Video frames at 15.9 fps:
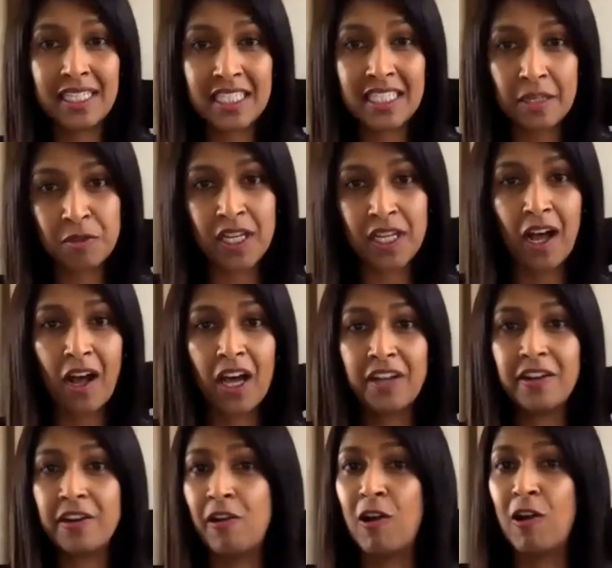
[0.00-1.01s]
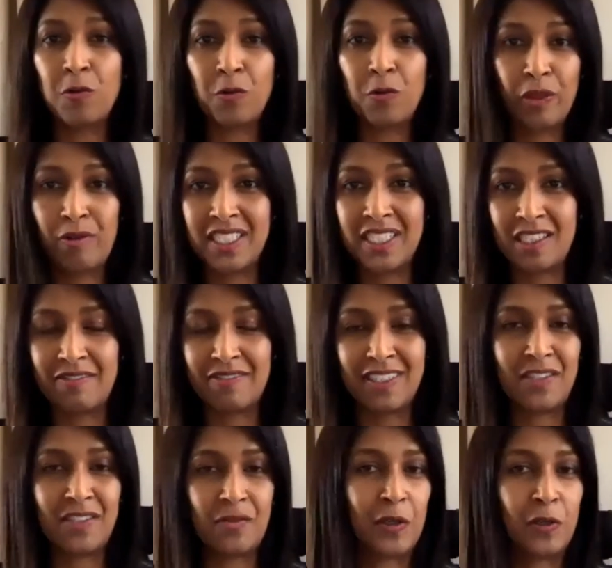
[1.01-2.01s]
I think there's been so much happening, and you've been
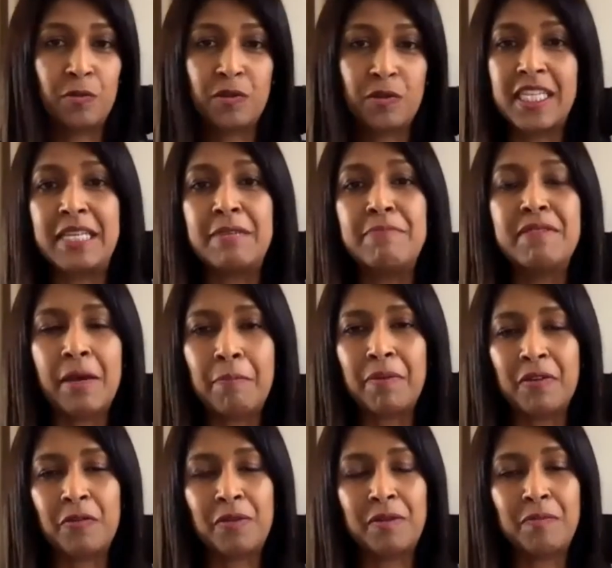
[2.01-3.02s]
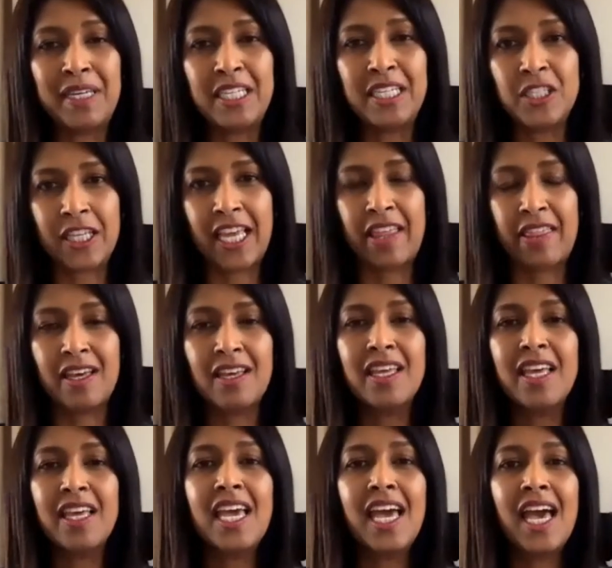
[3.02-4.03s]
working exceptionally hard along with the rest of us. We all
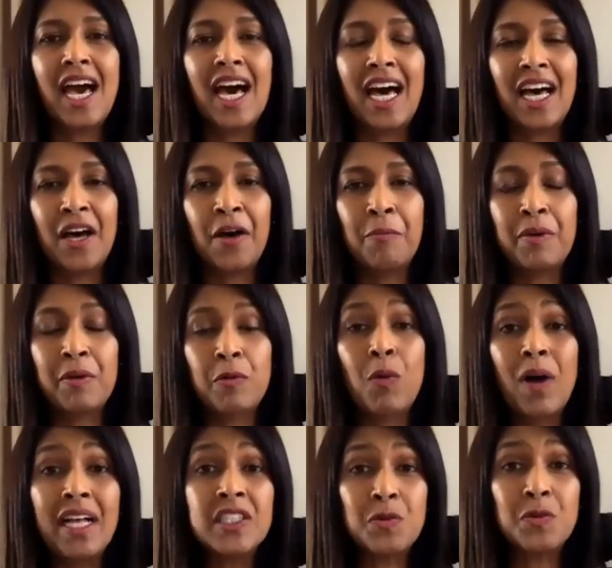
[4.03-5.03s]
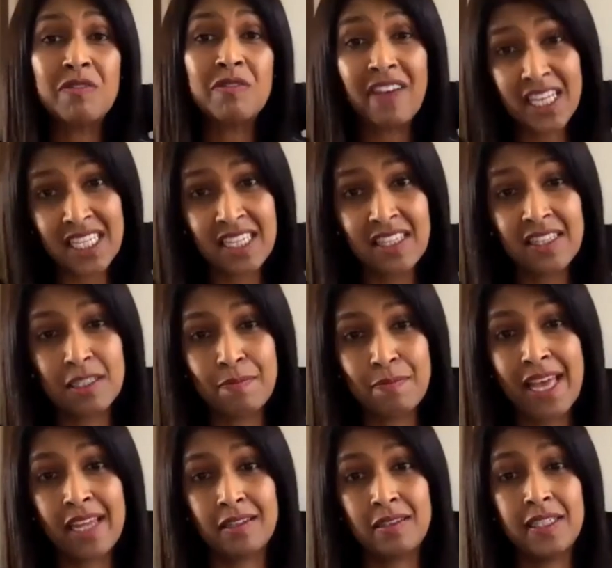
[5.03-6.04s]
teamed up and we've been together. Um, but
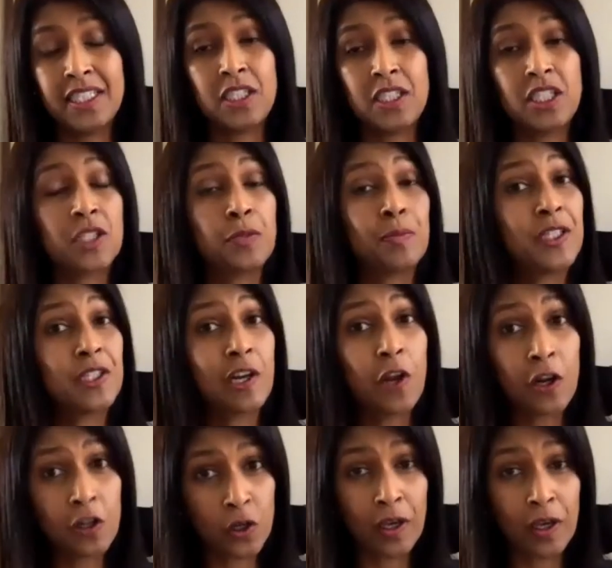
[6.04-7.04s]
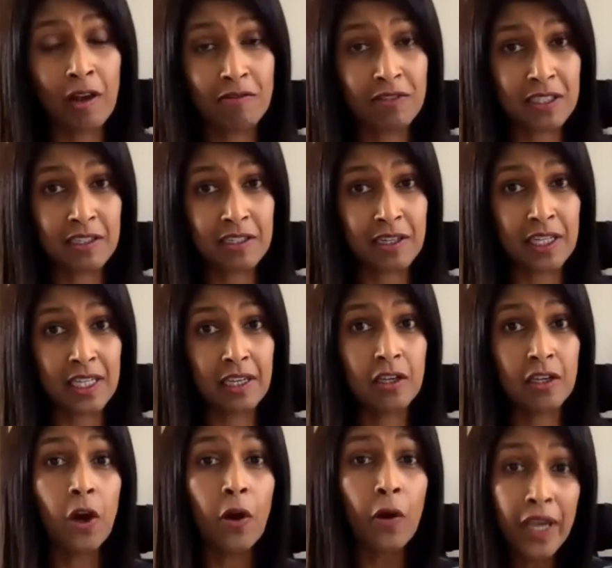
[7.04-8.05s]
whilst we're fighting this battle, there's just been a lot going,
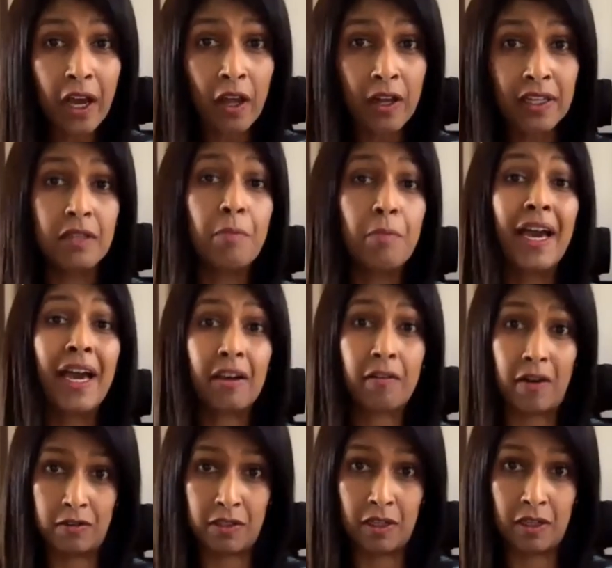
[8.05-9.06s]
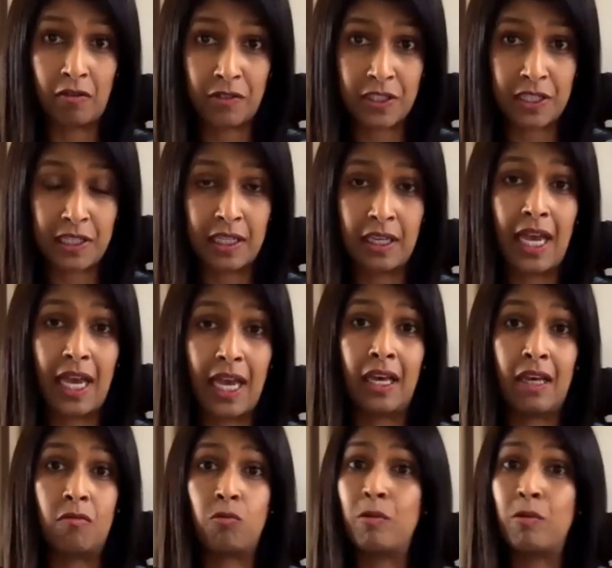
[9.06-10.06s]
obviously, going on in the background,
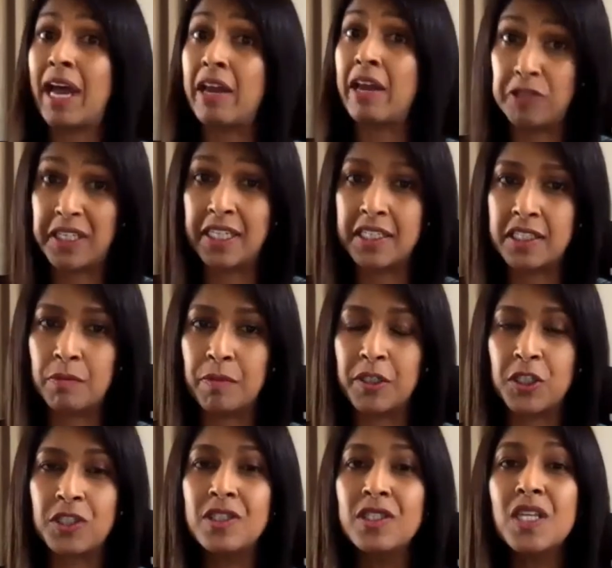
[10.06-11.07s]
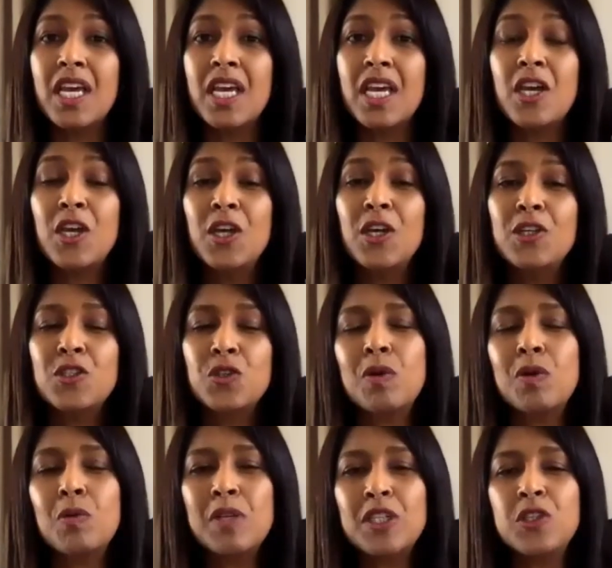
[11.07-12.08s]
obviously, uh, at Reed Exhibitions. So,
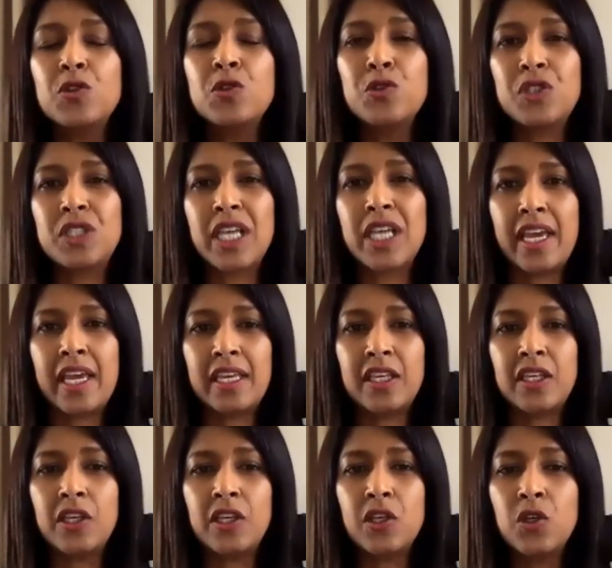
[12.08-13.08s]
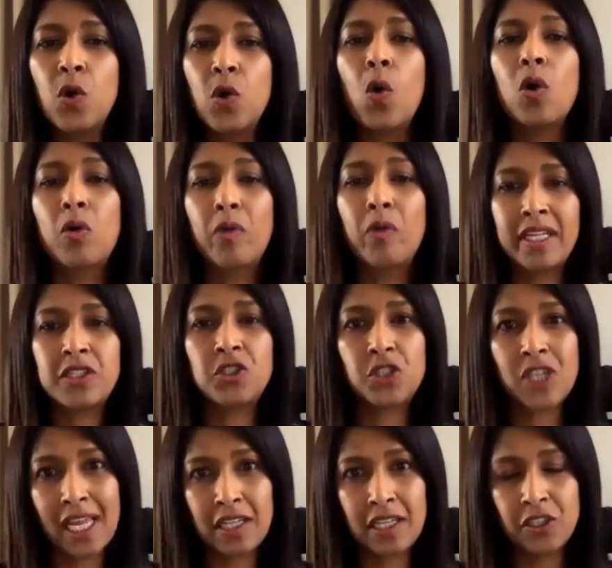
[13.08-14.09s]
what would you say your greatest
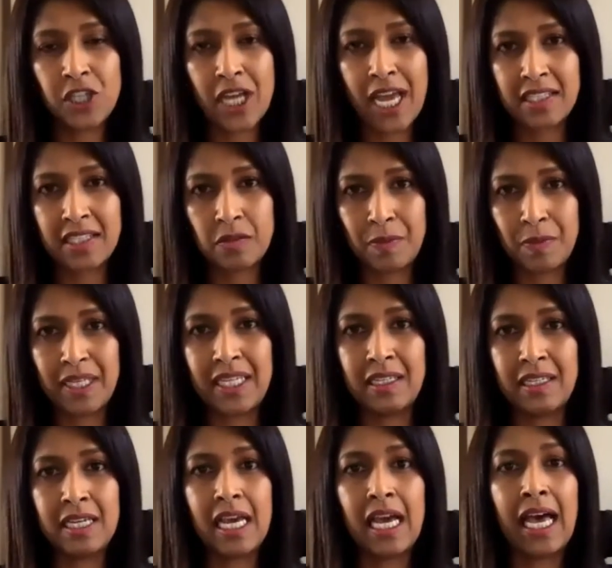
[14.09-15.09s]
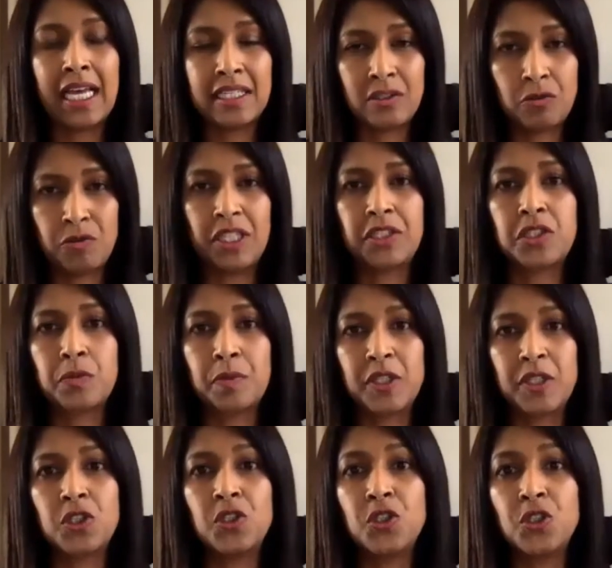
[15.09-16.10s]
challenge has been as Reed
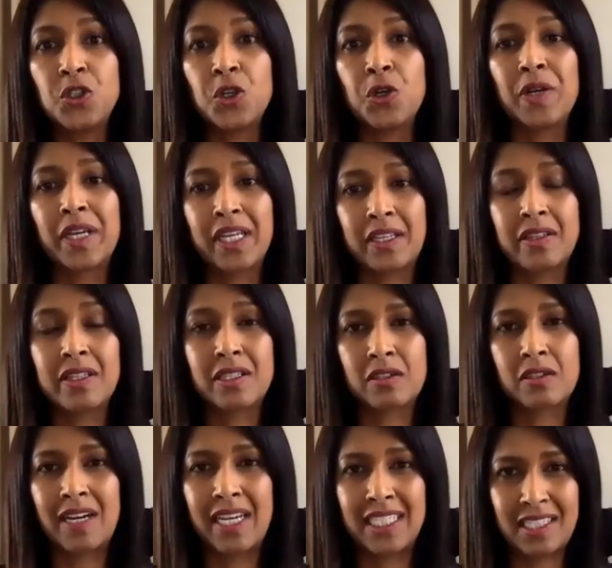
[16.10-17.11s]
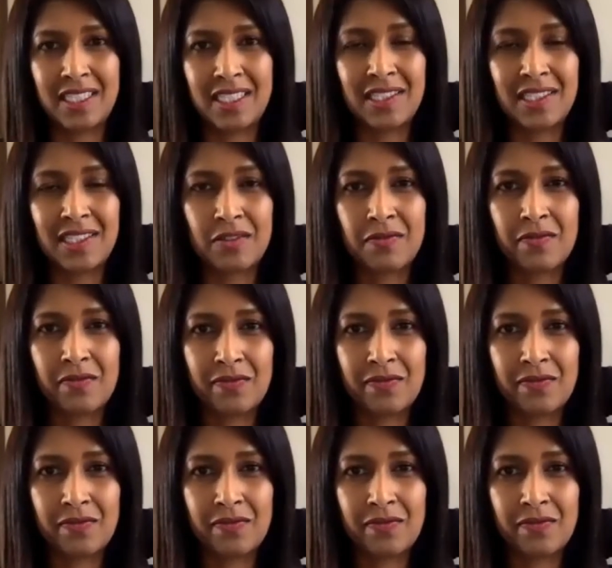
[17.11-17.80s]
Exhibitions during this crisis?